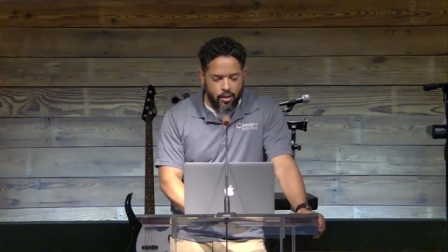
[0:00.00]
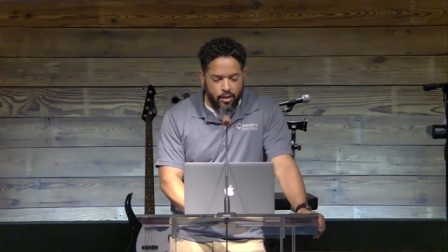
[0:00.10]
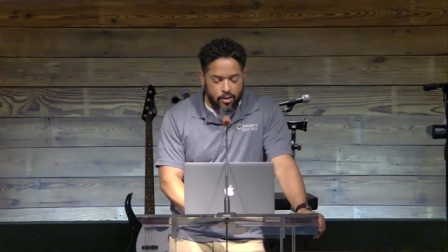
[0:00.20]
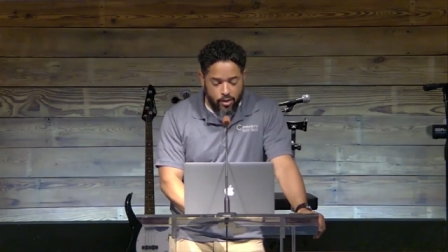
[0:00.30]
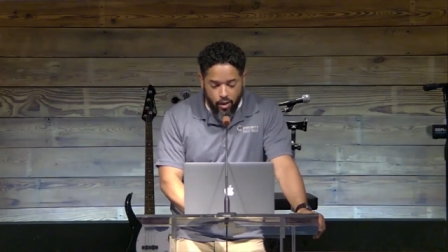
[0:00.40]

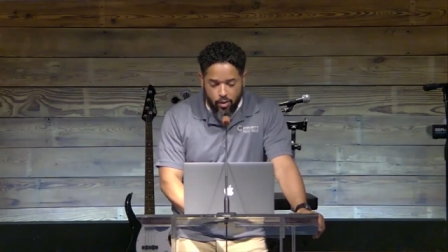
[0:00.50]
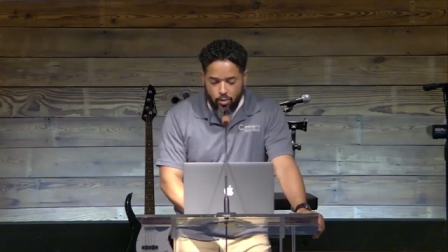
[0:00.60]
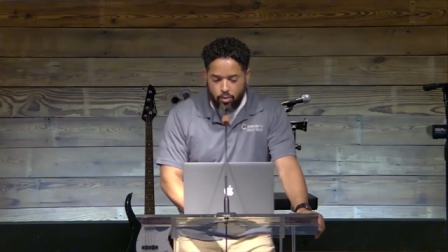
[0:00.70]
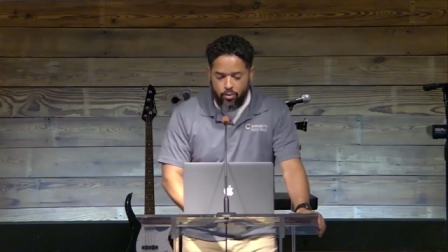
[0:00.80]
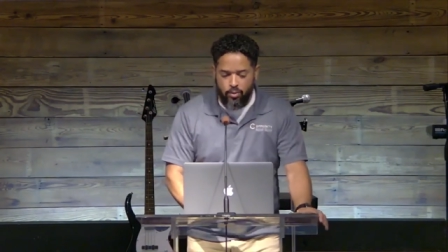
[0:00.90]
So
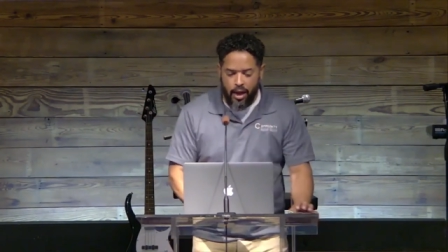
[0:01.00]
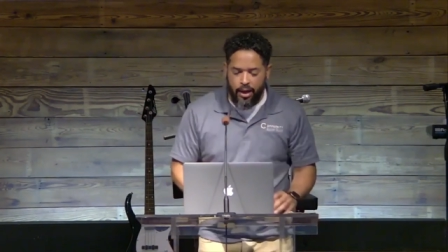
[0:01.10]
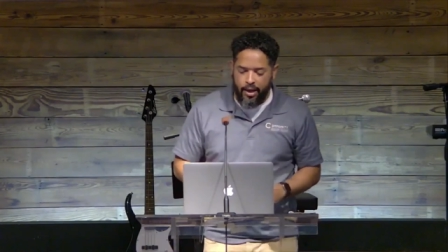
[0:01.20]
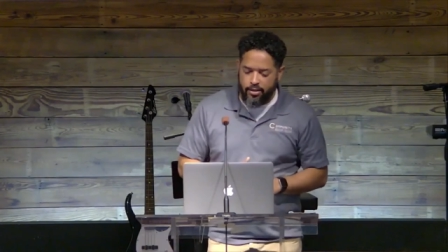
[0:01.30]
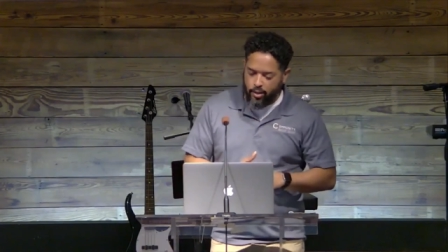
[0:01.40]
I
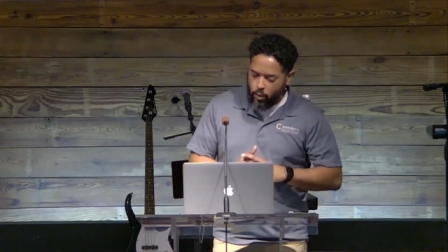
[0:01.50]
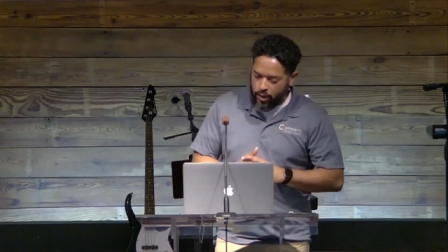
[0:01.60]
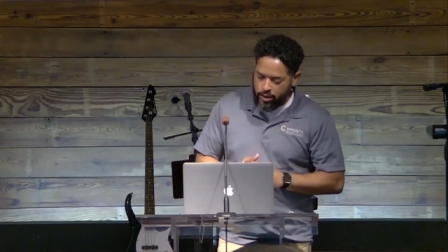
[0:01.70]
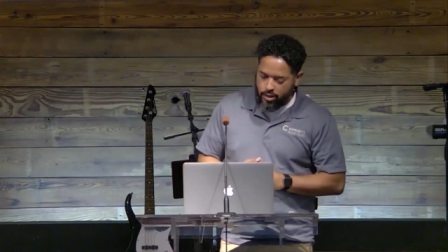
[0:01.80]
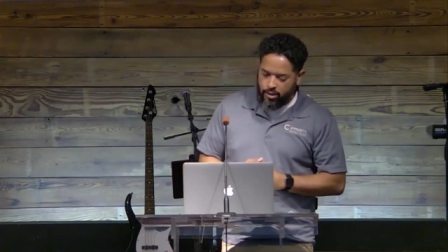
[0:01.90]
ask the
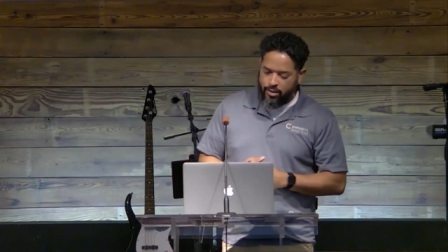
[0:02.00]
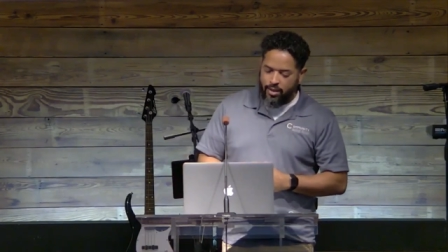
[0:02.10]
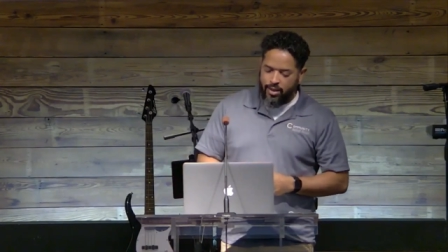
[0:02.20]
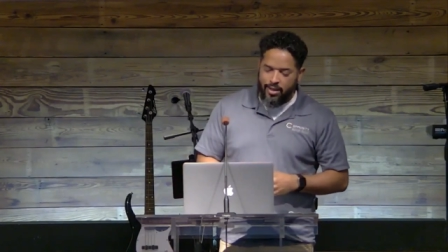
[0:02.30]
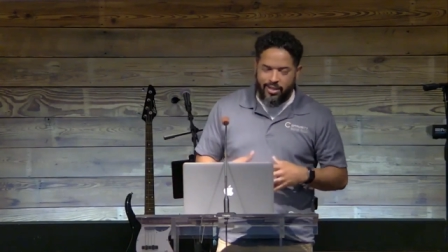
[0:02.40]
question,
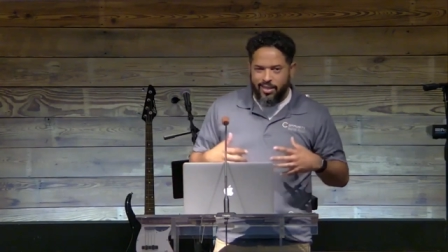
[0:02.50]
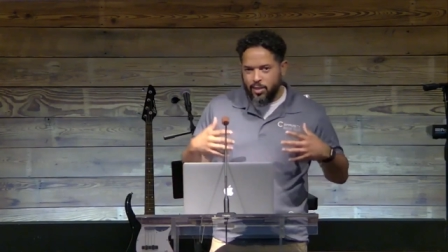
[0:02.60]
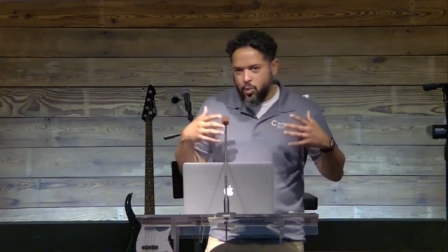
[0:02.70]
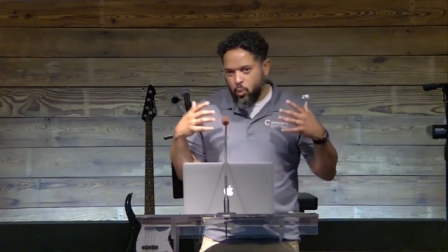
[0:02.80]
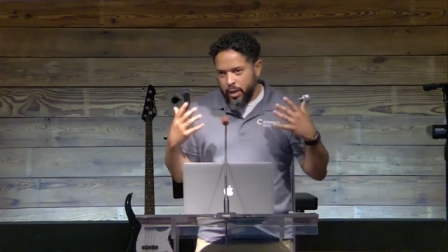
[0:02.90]
does
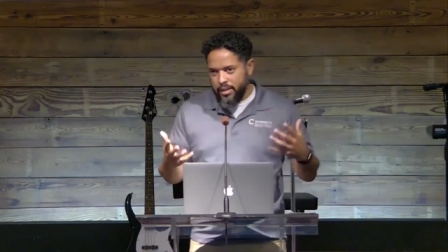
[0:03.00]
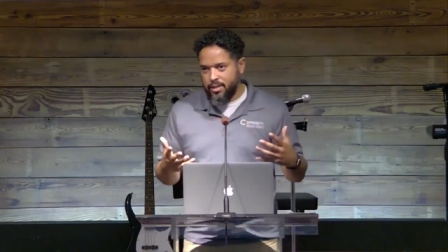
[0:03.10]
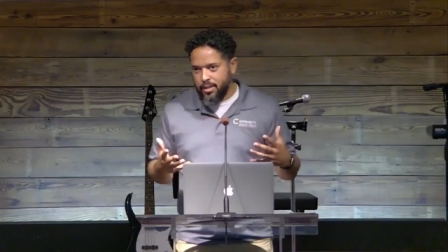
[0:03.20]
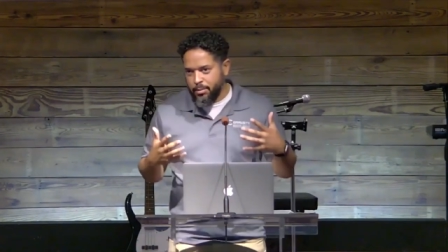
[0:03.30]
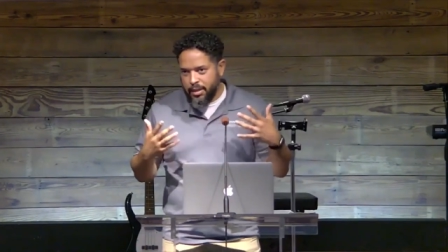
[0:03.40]

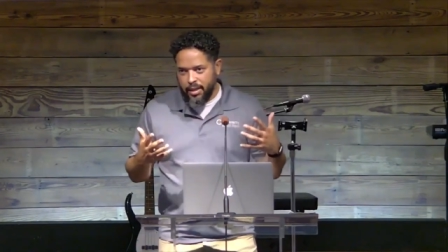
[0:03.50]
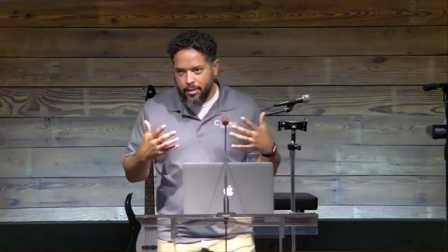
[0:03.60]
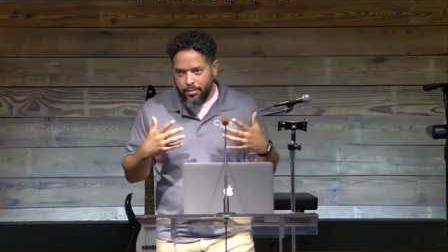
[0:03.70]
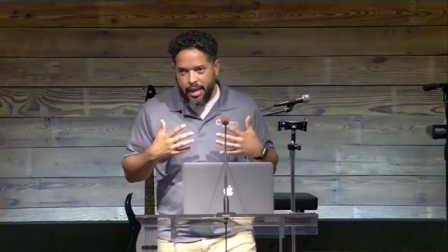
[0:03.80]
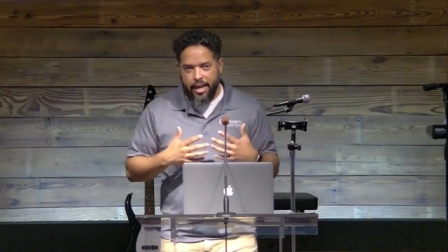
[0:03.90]
wisdom
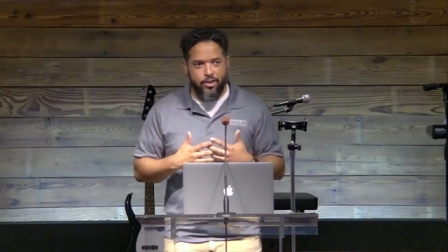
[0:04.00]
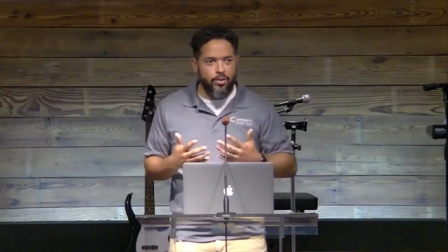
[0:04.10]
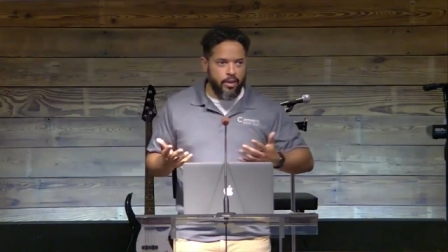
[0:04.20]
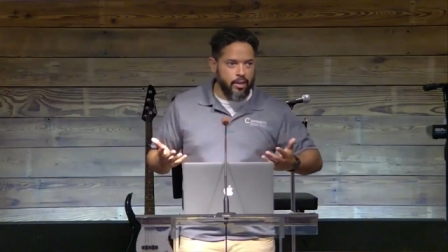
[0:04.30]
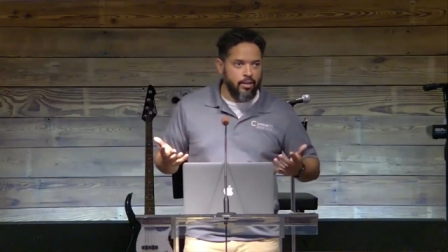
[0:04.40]
come
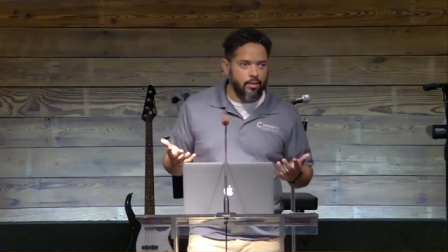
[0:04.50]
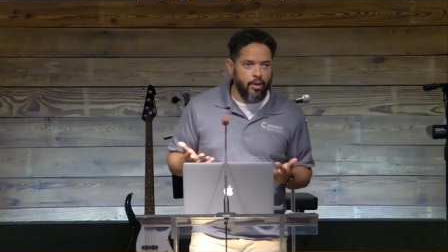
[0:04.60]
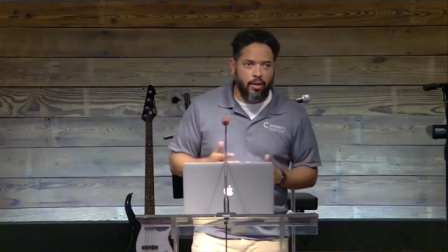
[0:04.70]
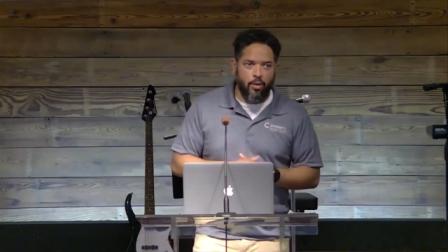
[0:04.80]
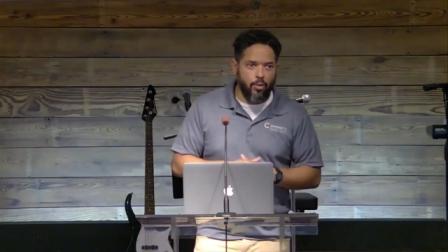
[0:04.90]
naturally,
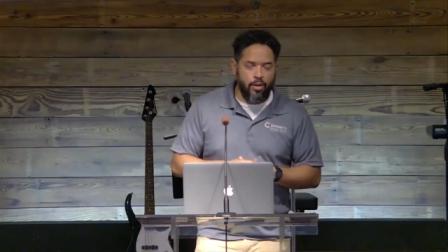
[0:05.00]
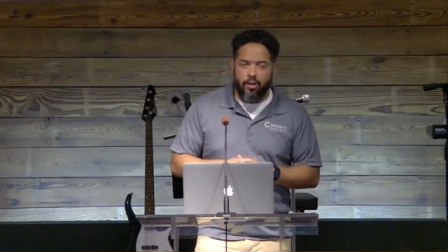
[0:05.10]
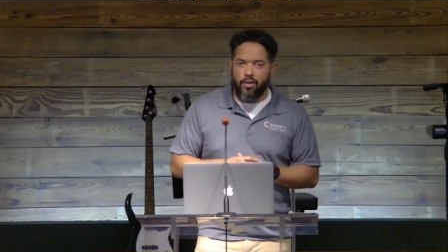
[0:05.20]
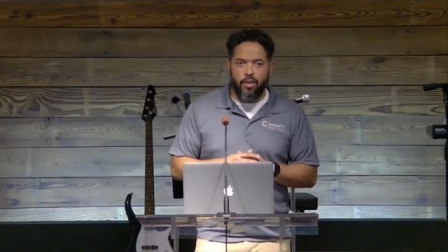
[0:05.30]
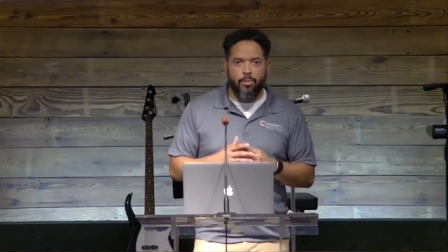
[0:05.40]
right? Are, are,
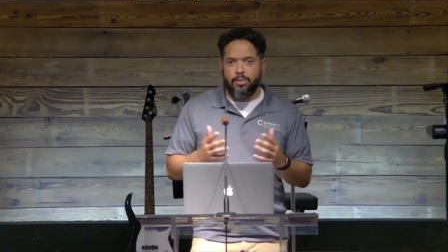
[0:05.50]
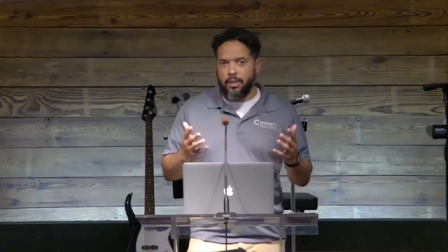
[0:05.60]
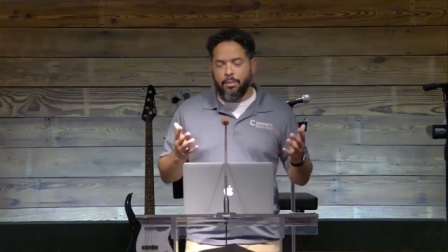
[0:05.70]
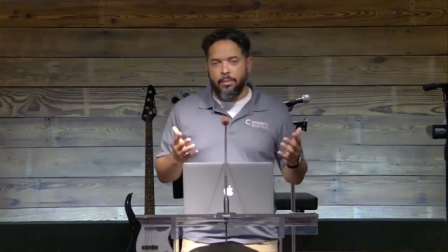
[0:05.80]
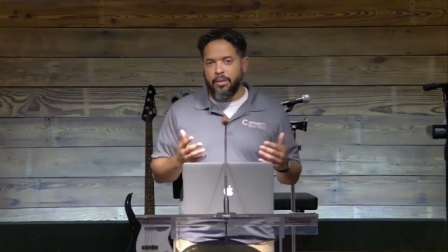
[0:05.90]
are there some
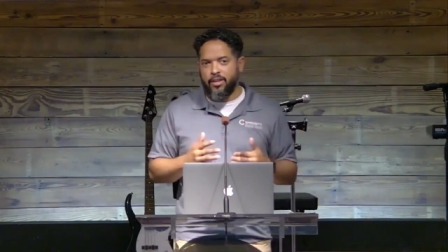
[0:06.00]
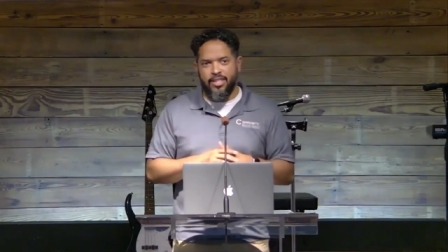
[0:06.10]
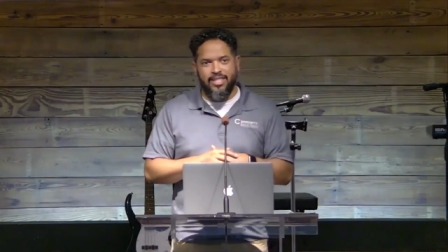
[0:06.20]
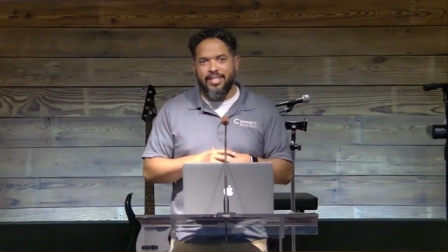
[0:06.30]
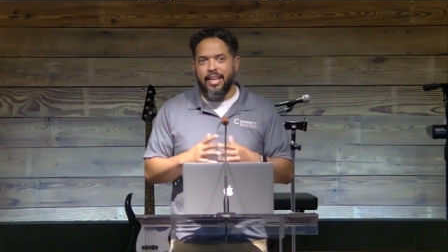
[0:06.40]
people that are
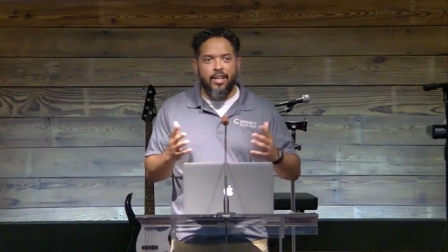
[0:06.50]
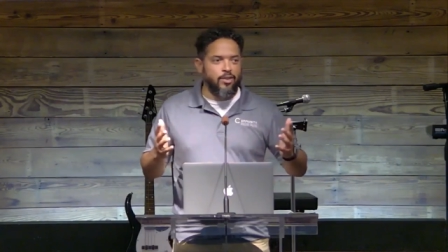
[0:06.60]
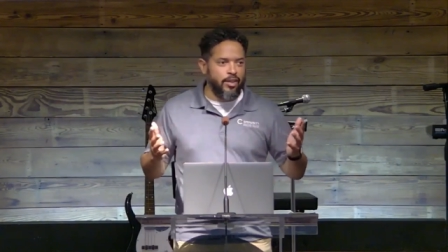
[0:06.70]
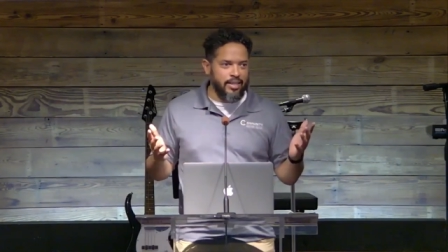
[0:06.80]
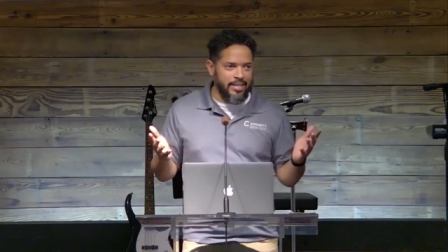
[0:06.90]
just
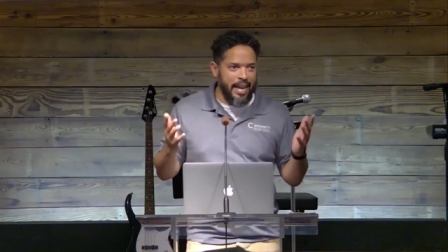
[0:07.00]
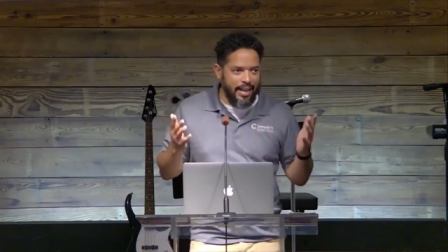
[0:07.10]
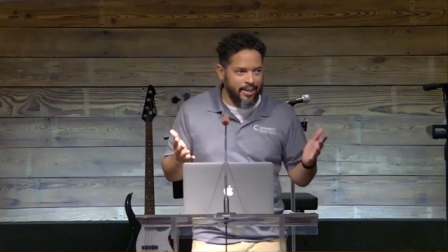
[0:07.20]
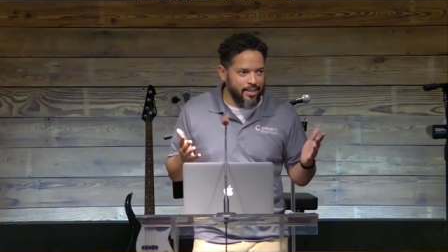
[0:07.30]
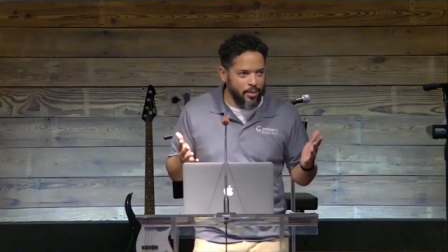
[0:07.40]
naturally
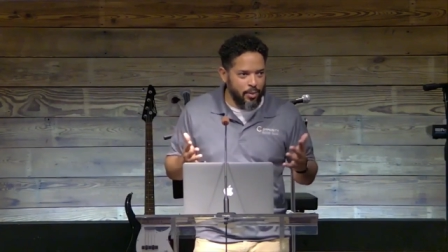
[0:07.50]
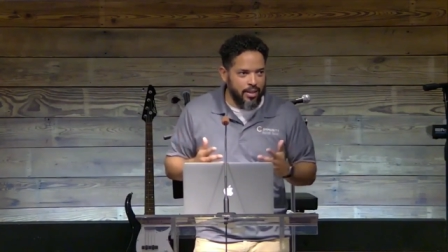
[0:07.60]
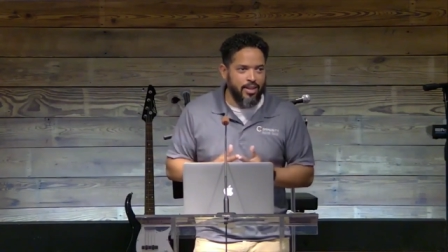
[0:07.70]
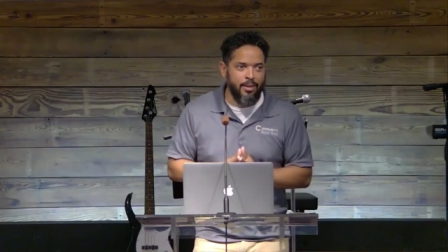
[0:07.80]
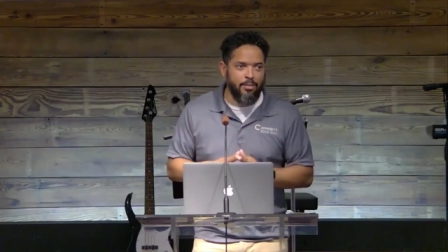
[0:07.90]
talented when
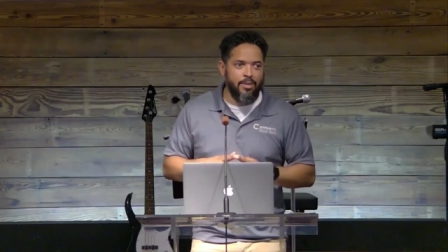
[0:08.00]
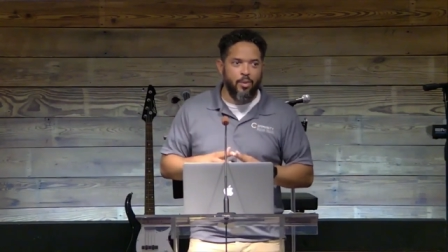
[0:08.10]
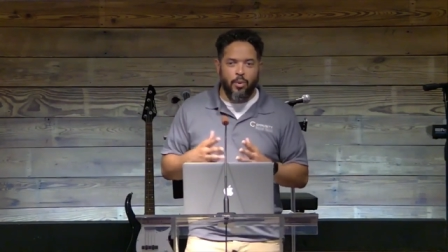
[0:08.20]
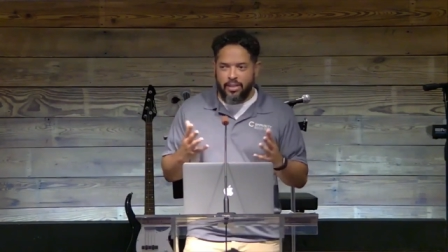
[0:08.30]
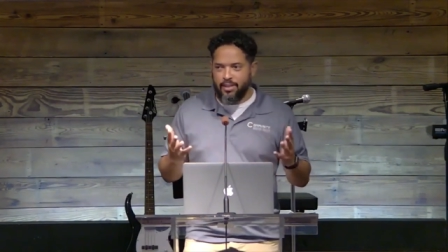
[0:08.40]
it comes to
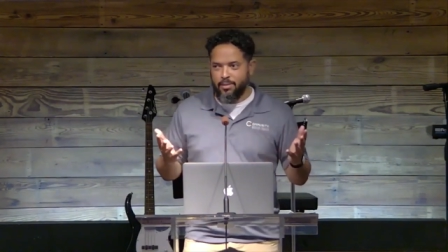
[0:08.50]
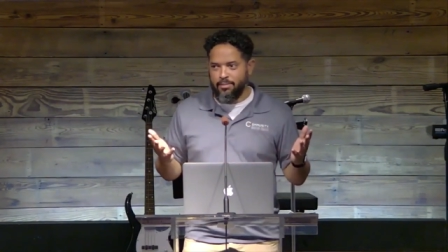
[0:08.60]
wisdom?